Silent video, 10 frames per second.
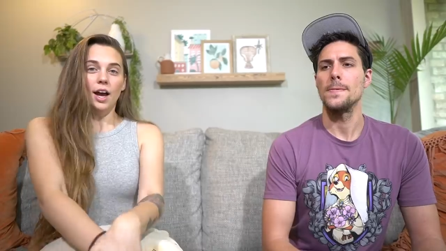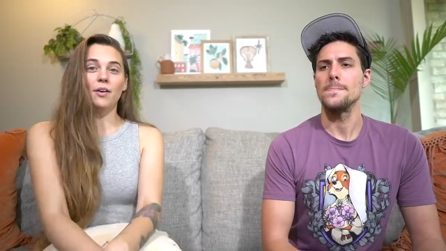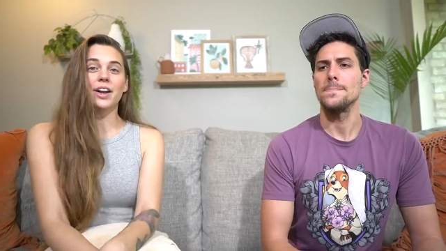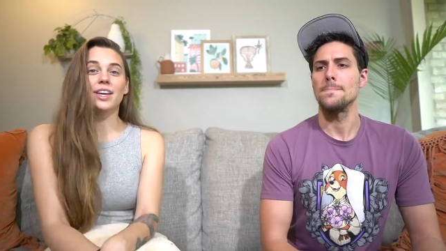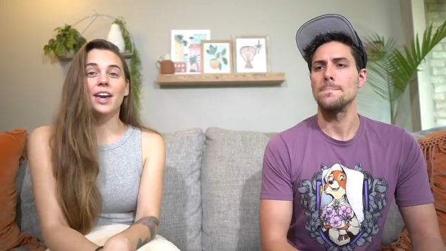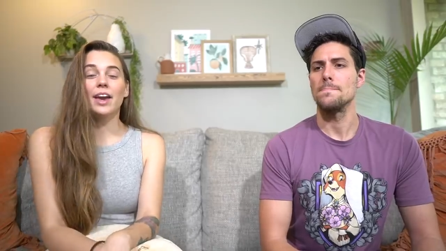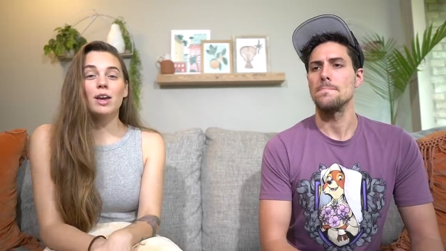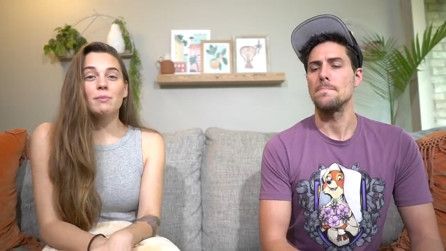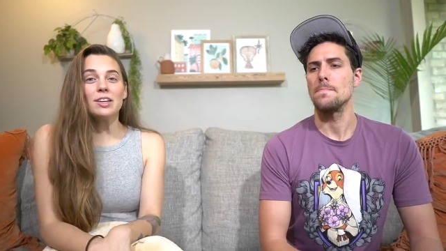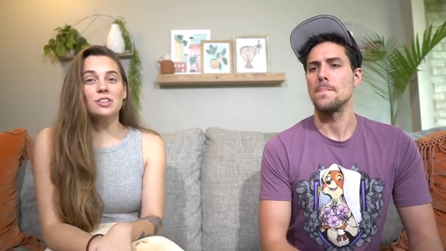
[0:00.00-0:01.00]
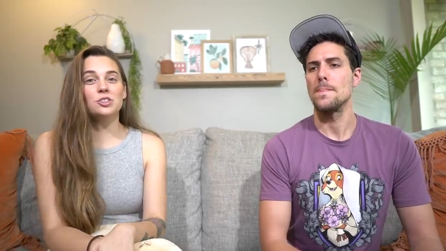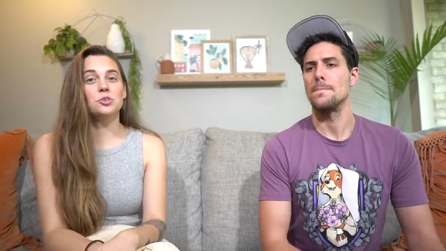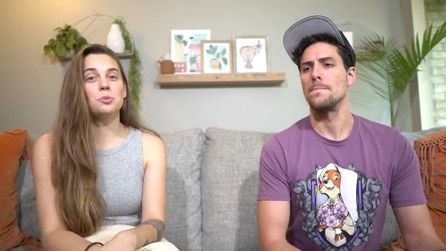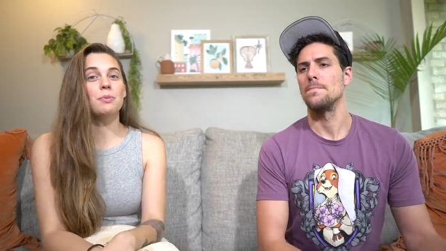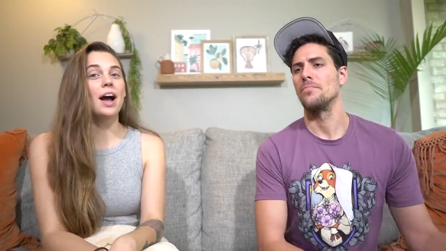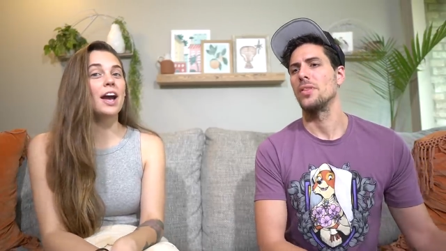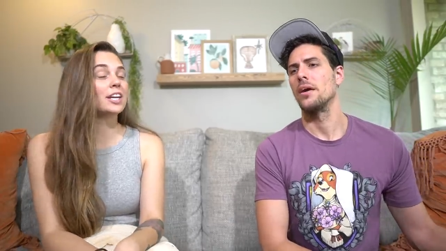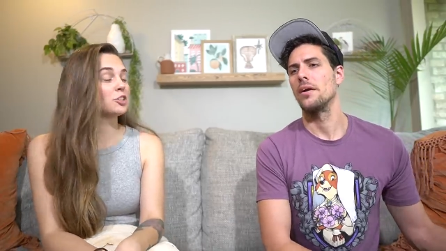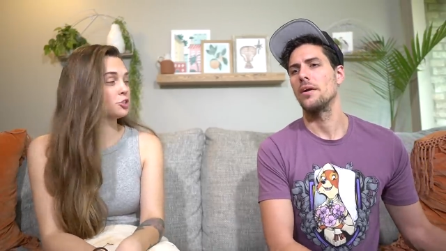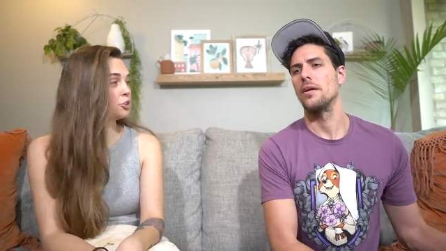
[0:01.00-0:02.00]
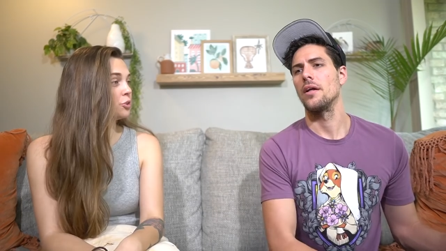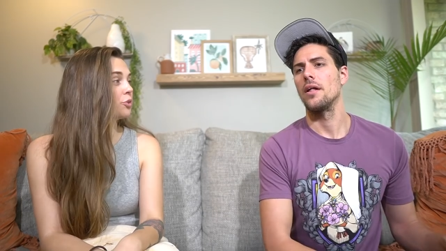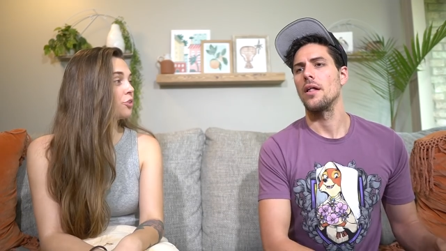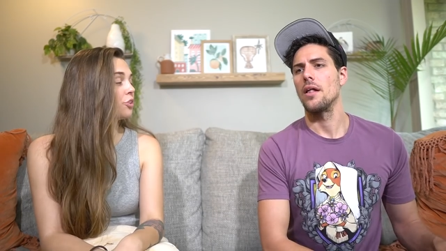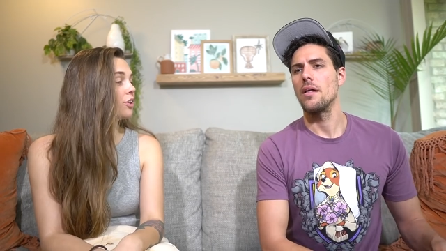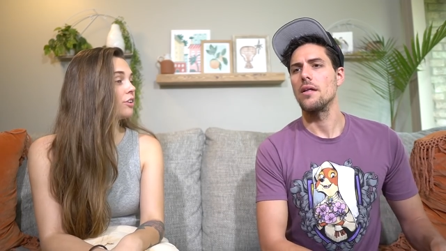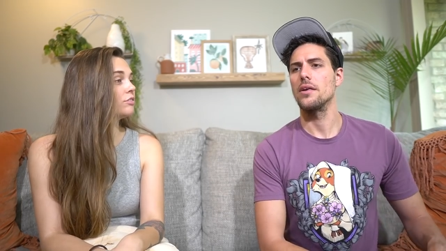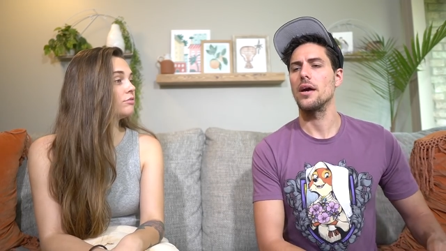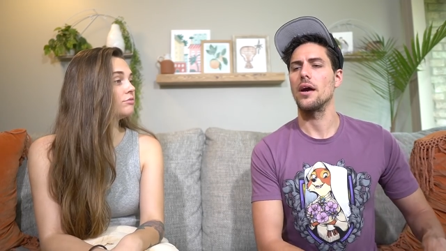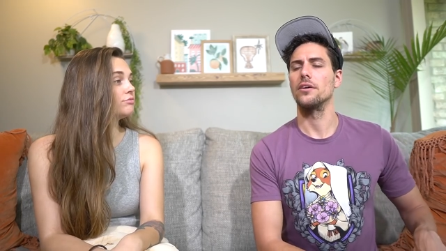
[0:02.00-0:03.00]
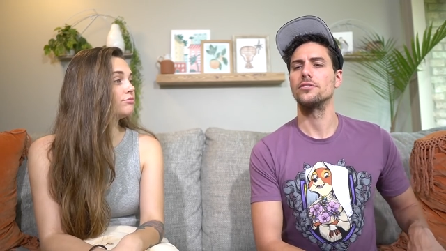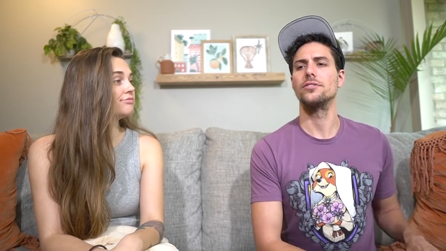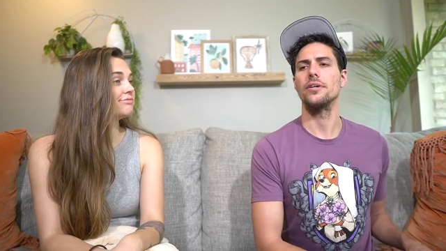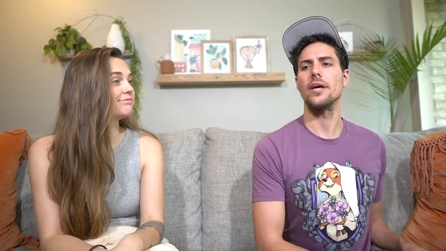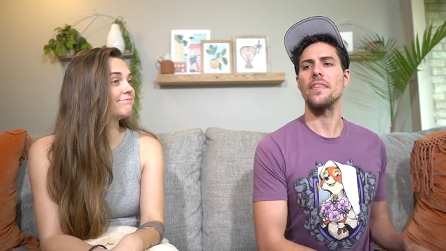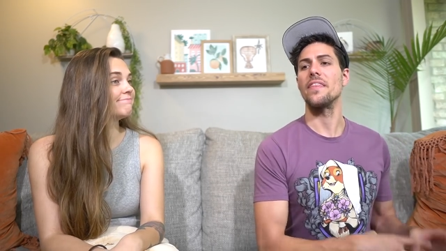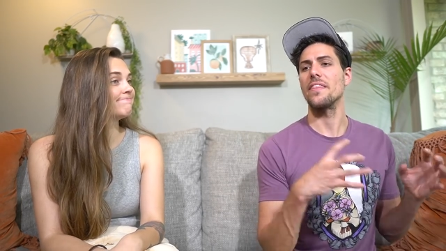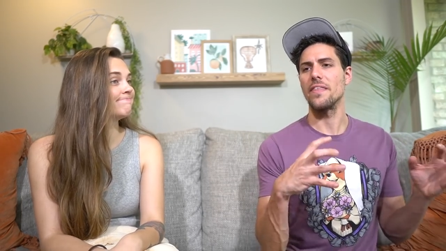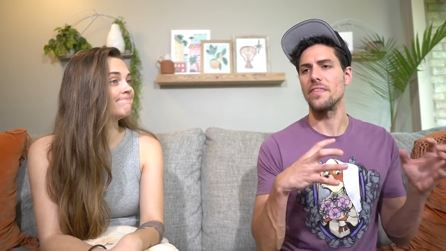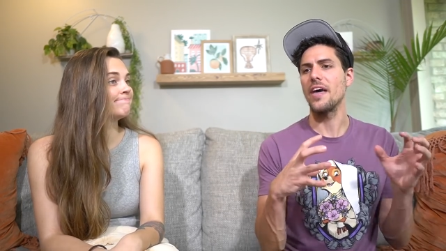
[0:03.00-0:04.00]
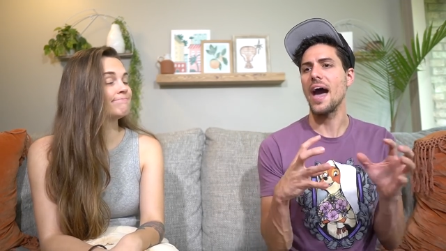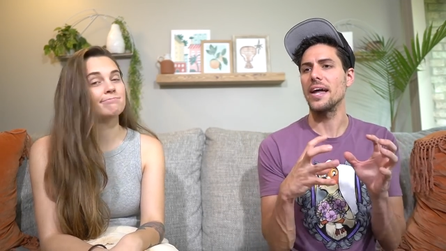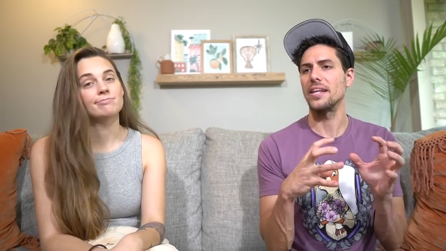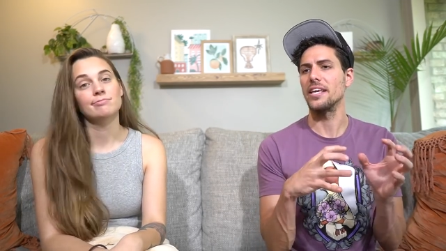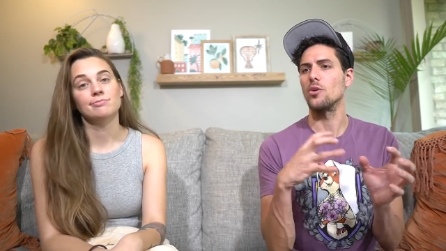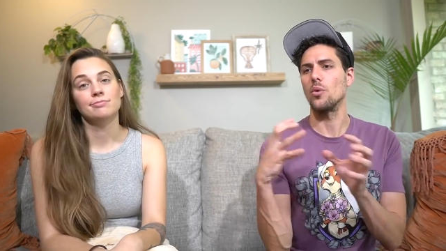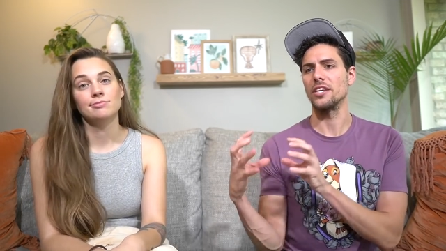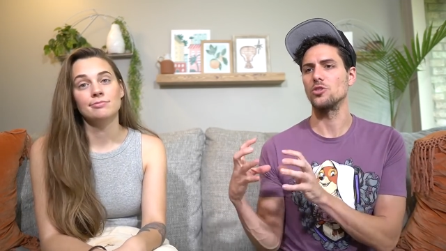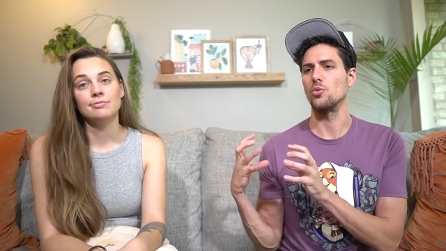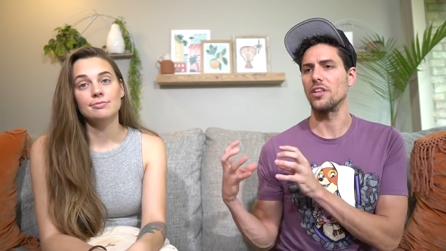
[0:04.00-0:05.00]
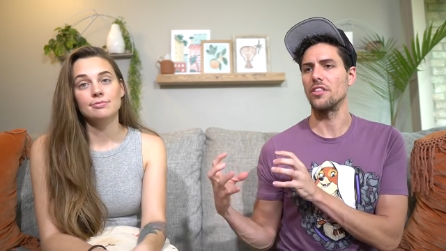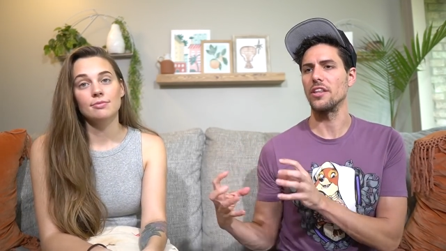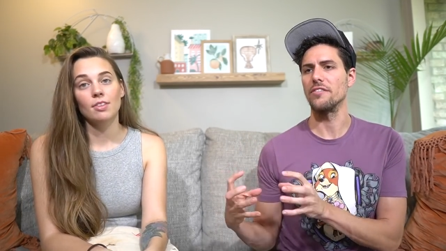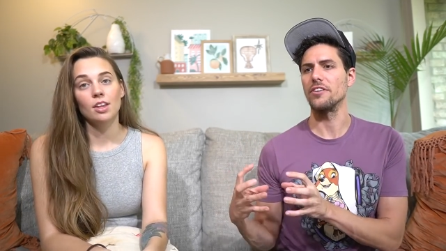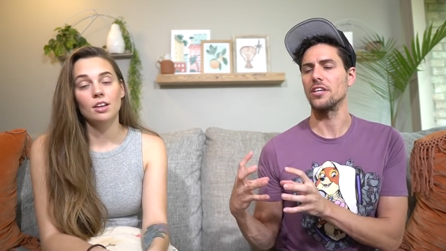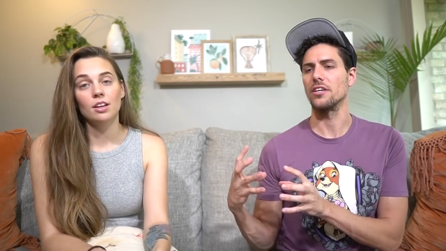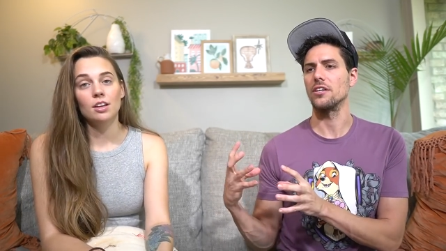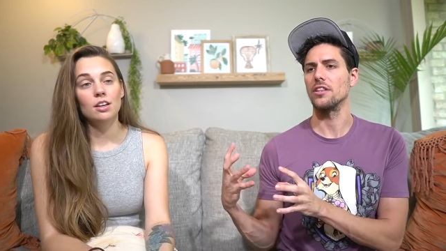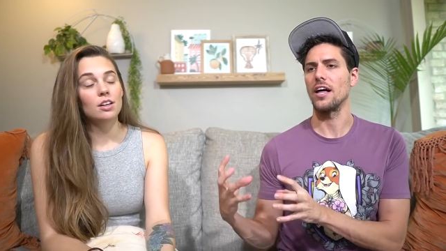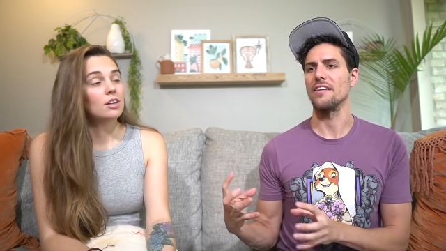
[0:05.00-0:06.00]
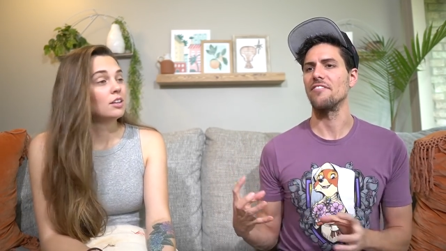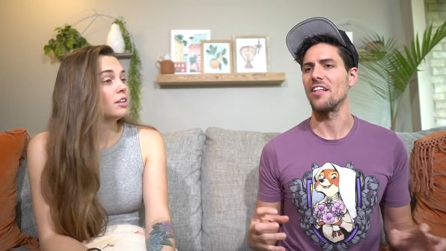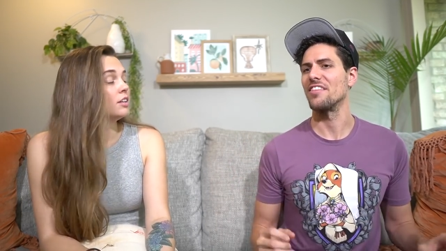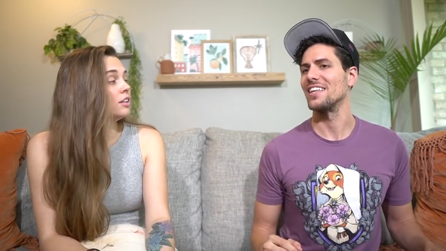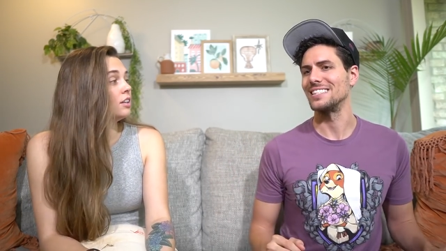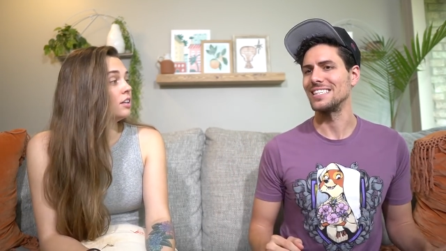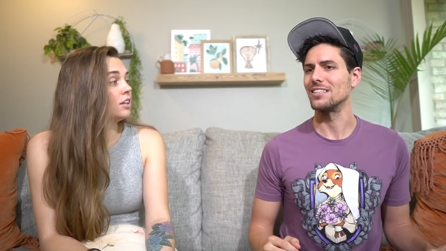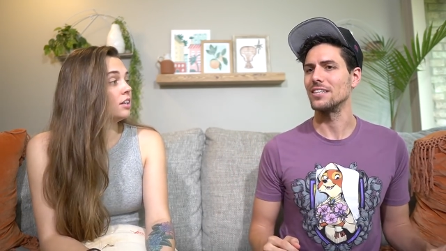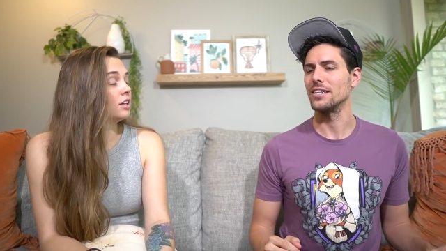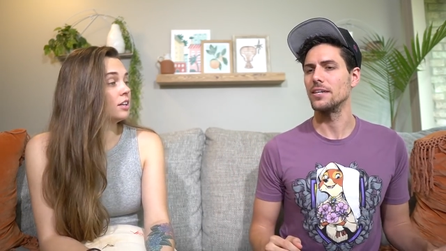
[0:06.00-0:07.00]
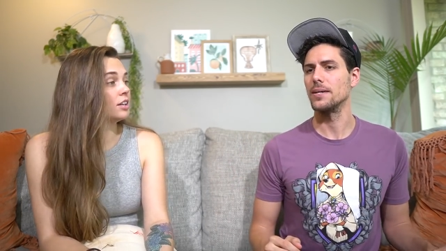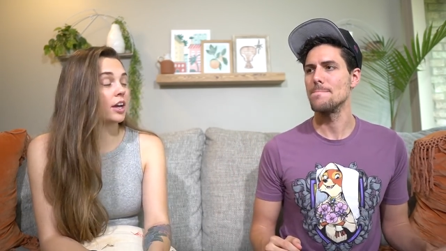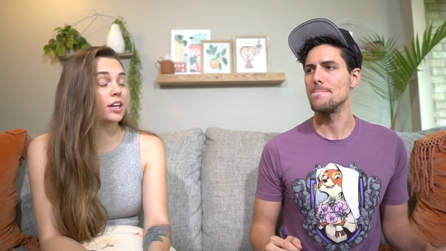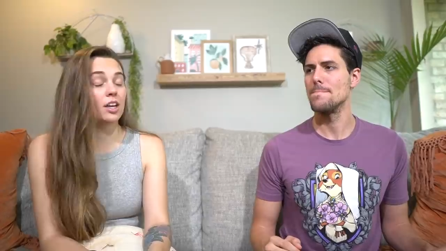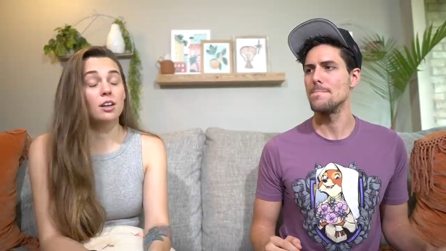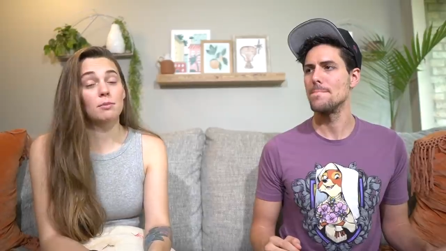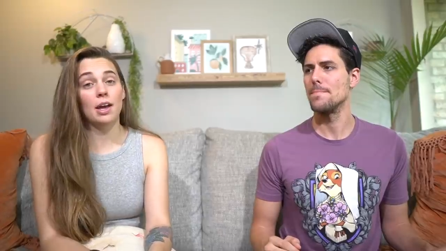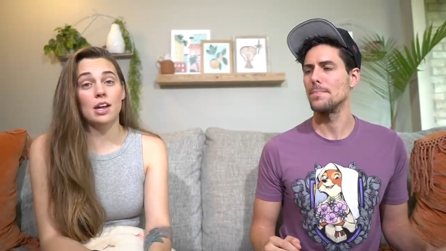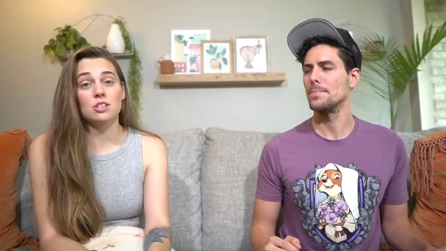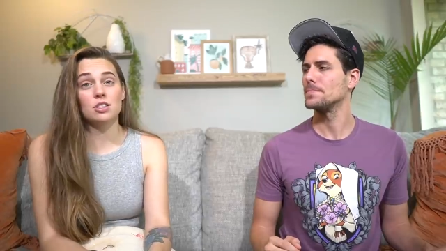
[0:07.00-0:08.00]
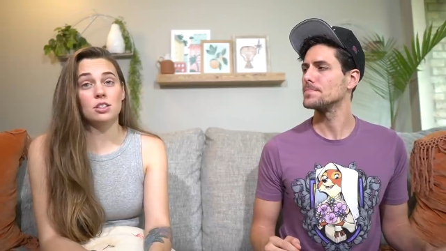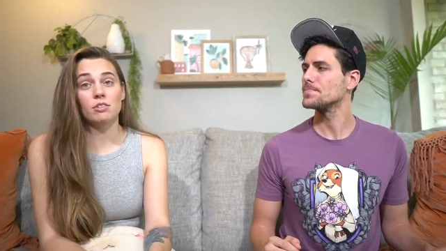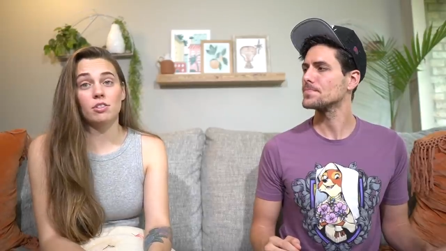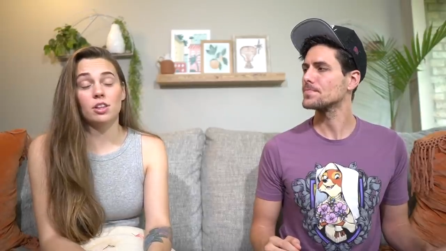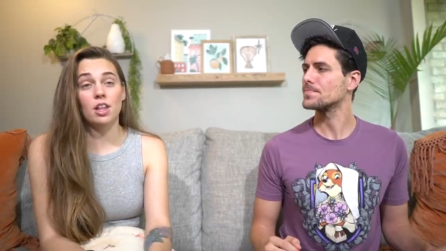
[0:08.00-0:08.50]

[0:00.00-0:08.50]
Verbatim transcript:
Speaker 1: how i came into my truth
Speaker 2: Yes, and then that equates with living life authentically.
Speaker 1: I can't imagine living